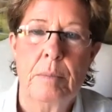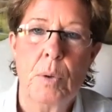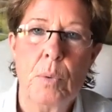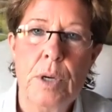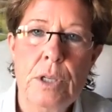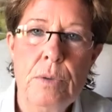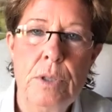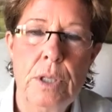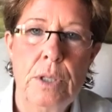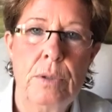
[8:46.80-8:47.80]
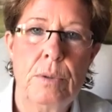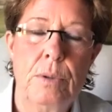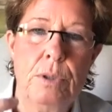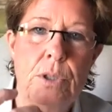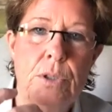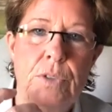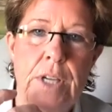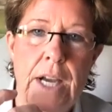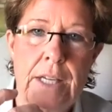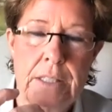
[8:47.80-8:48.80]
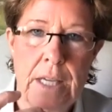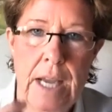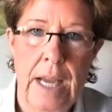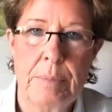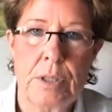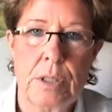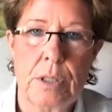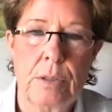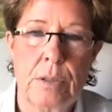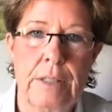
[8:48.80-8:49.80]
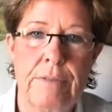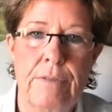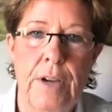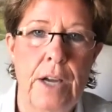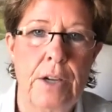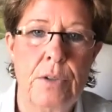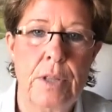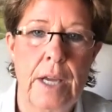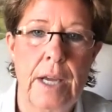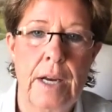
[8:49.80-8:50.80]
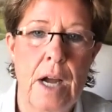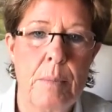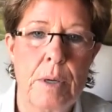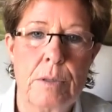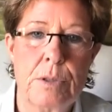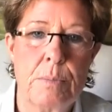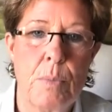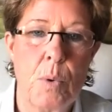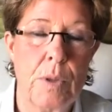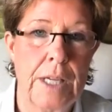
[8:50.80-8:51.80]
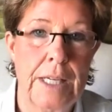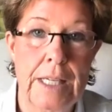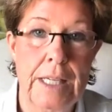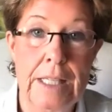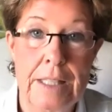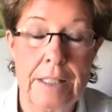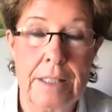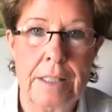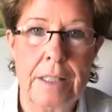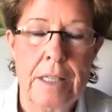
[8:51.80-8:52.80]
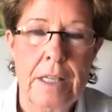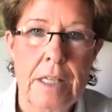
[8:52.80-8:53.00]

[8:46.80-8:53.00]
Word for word: But when you do, you've got to absolutely value that almost more than anything.